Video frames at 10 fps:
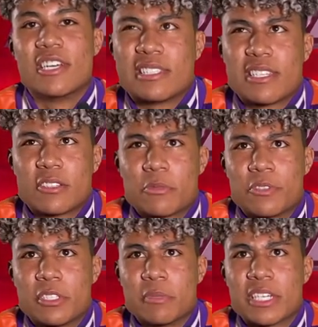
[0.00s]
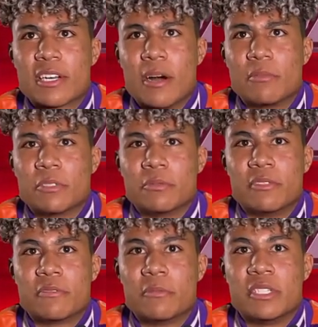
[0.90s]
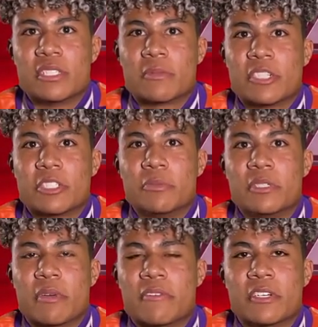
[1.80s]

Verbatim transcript: I'd say that was a really big accomplishment for me, especially being my